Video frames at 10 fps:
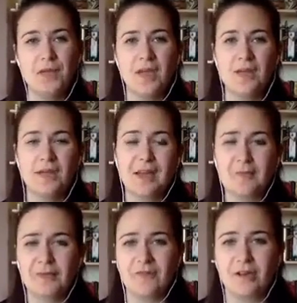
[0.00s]
And it can
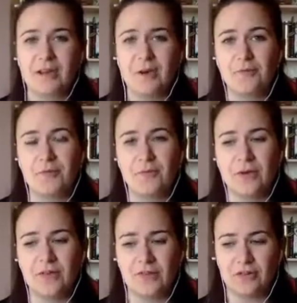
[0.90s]
be really helpful to
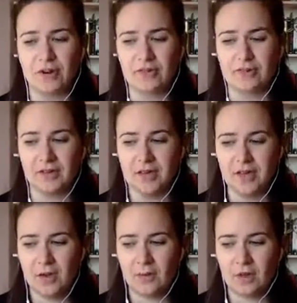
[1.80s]
actually try to
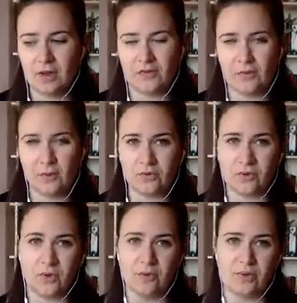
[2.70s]
work towards
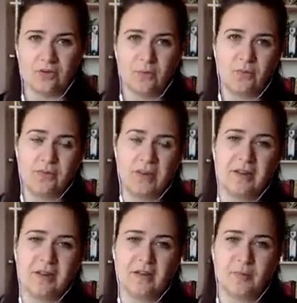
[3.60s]
goals and towards
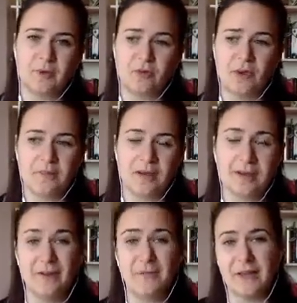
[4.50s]
deadlines, but try and be a
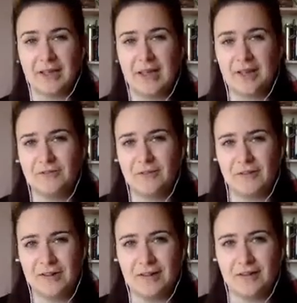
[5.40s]
little bit ahead of the
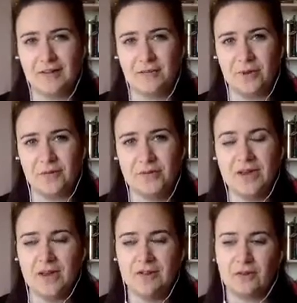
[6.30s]
deadline as well.
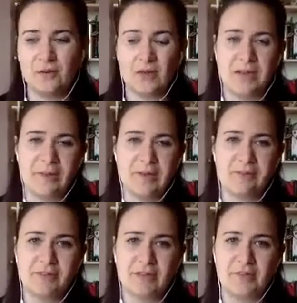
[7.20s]
So if you're aiming for
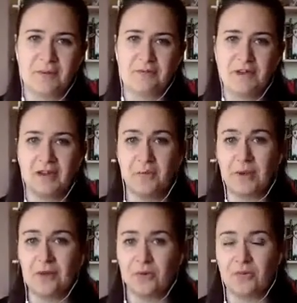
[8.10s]
things to be ready a
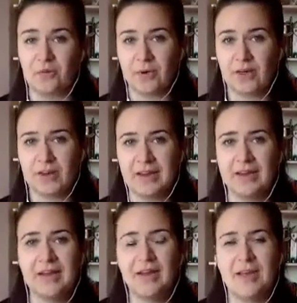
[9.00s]
week or two early,
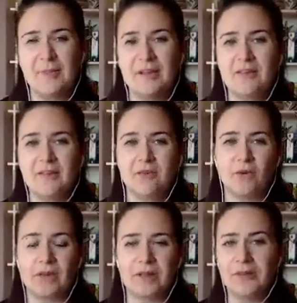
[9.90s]
it means that you've got
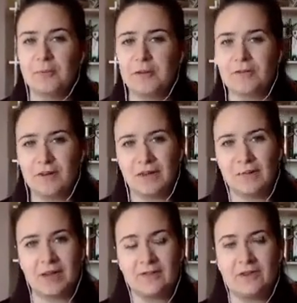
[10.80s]
that little bit of
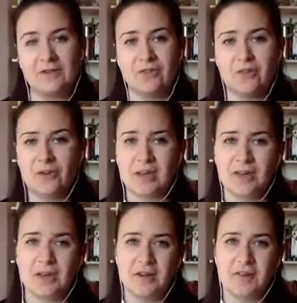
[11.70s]
leeway if you do get an
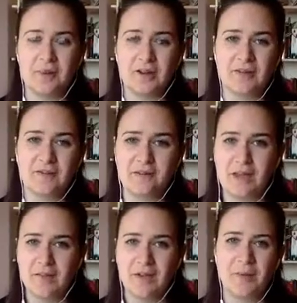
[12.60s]
unexpected
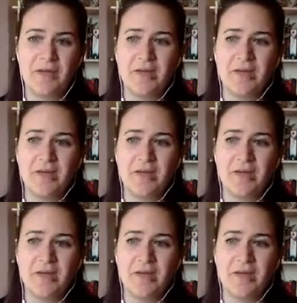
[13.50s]
flare-up,